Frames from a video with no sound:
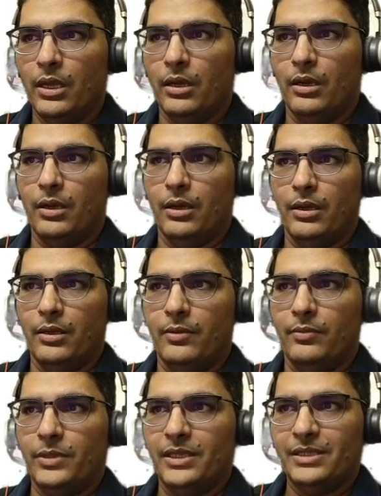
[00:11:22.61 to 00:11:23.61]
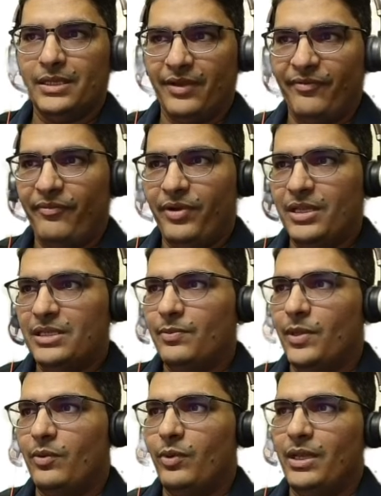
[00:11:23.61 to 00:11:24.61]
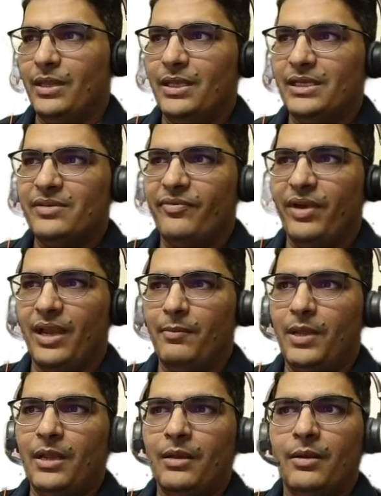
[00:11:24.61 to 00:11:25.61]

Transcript: uh, there's a difference between this framing,